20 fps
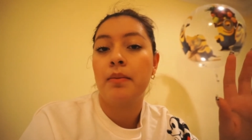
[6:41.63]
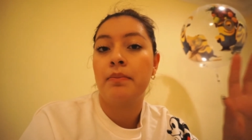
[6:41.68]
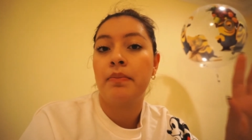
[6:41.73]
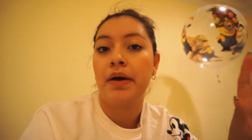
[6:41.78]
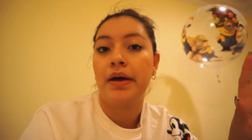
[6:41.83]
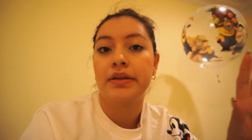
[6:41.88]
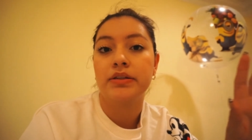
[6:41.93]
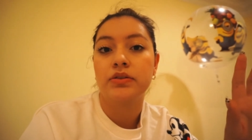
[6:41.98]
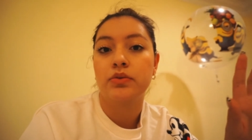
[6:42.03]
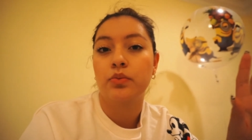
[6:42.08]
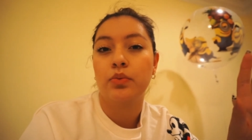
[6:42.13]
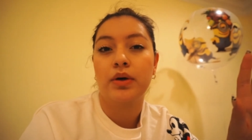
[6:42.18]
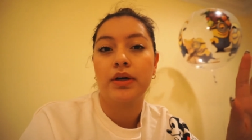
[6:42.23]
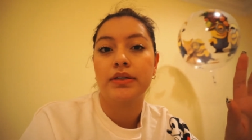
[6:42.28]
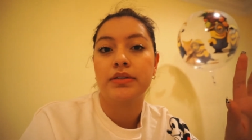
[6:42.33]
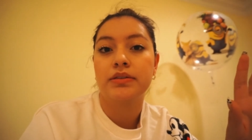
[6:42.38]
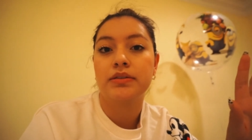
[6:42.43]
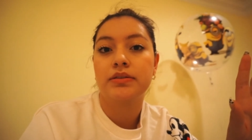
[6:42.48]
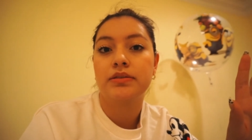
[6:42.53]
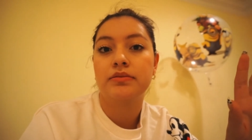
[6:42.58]
bus
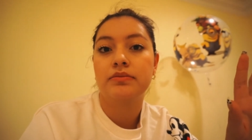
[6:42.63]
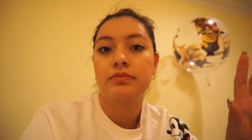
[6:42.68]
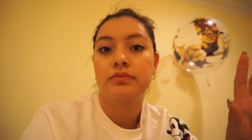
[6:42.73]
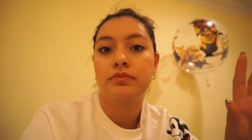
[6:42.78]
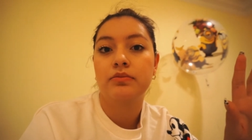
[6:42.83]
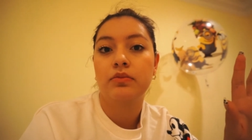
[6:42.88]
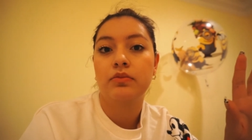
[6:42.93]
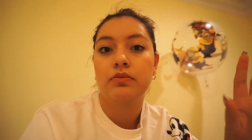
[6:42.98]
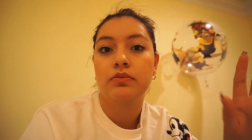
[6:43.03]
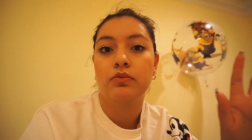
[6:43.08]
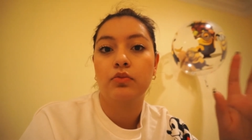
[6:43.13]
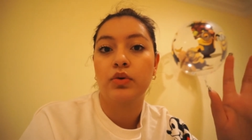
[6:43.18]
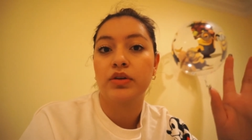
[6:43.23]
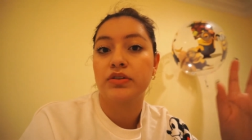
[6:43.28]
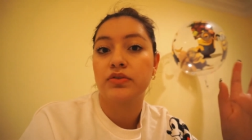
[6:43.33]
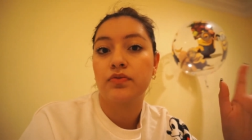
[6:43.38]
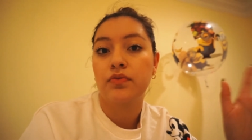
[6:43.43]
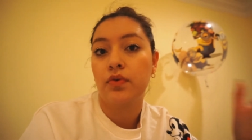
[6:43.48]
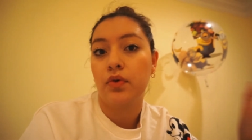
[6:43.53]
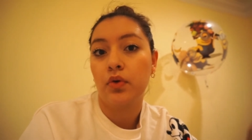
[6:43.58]
was
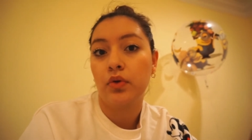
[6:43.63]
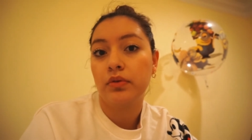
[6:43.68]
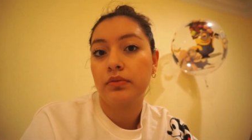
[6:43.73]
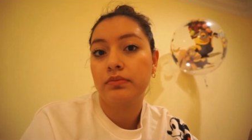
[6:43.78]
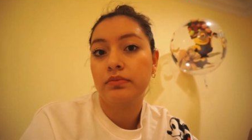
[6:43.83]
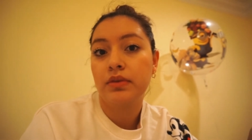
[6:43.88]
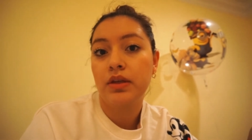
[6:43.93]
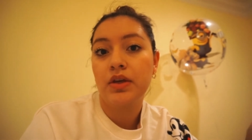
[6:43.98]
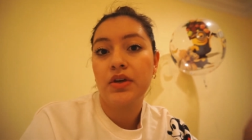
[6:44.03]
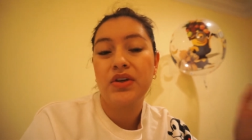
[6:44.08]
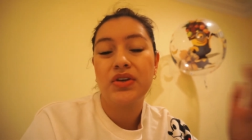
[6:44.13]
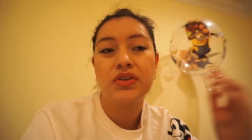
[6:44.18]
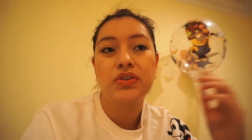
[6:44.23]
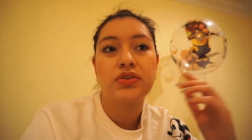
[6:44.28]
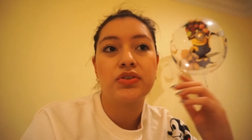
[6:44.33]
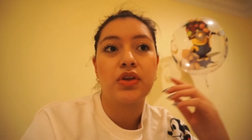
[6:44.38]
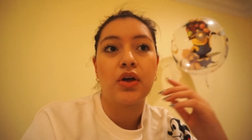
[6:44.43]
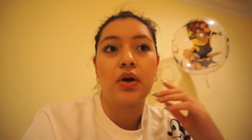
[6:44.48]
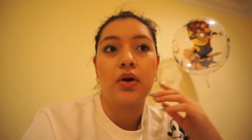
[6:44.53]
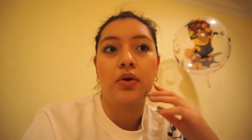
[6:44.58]
was full
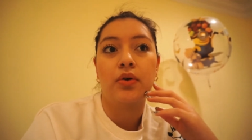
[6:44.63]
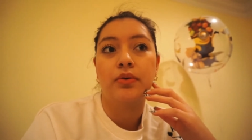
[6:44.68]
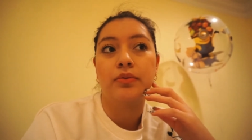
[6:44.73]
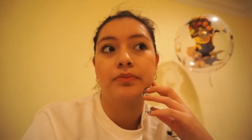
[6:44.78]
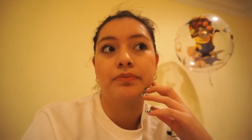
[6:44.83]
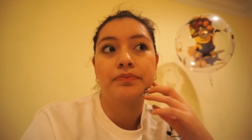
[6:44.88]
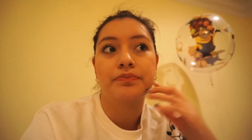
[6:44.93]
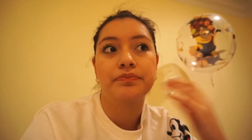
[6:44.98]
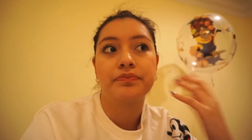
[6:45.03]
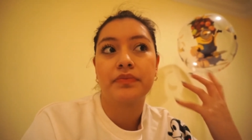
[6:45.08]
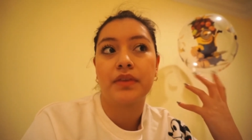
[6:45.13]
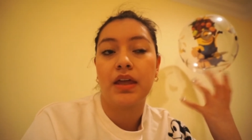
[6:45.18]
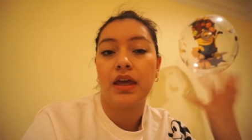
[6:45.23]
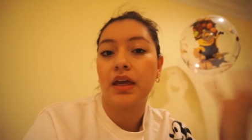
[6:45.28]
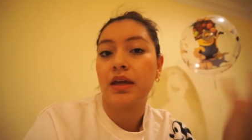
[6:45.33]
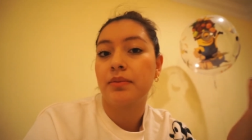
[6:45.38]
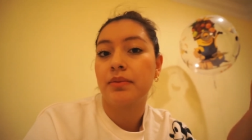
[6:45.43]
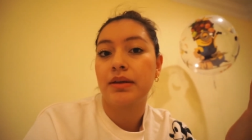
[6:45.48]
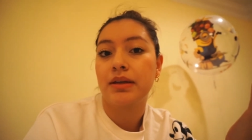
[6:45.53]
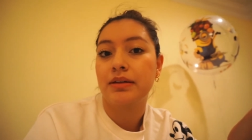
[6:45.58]
so
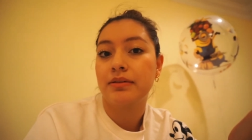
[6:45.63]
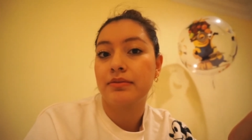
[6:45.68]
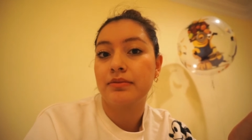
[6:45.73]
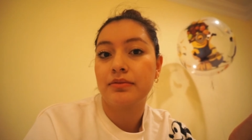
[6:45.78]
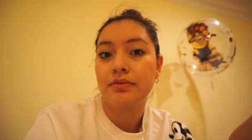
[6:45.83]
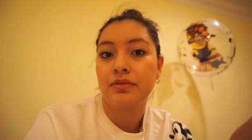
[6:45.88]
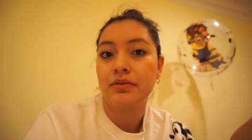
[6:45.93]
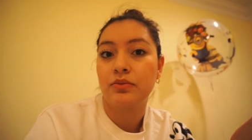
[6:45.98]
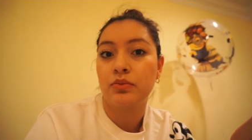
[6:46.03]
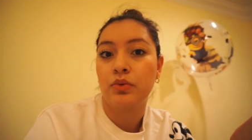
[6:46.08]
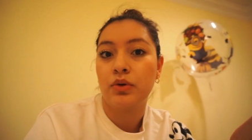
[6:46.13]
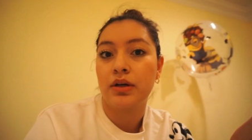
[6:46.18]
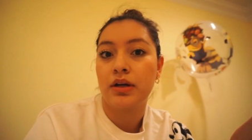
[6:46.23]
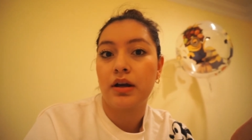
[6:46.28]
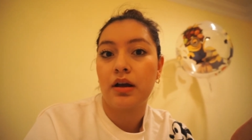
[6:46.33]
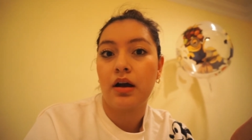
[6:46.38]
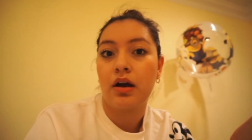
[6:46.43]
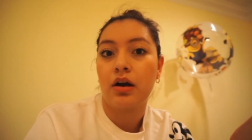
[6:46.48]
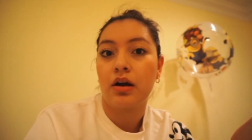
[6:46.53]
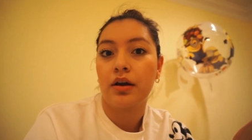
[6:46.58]
I mean
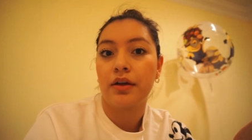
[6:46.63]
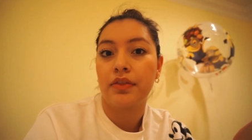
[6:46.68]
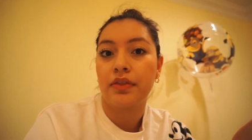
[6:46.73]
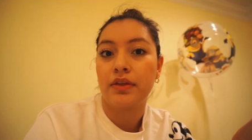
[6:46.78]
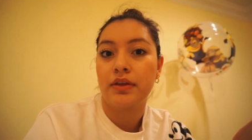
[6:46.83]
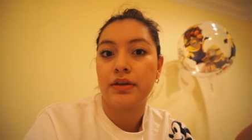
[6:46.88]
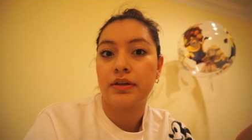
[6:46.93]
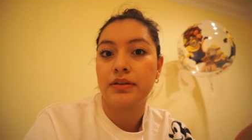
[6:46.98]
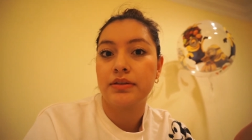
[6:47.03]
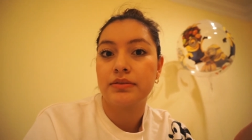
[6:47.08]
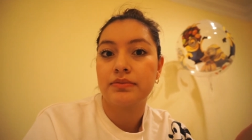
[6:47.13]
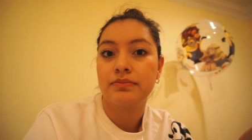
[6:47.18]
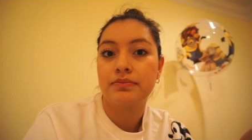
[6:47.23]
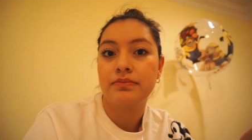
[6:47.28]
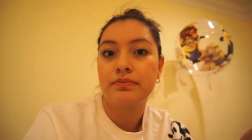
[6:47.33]
what are the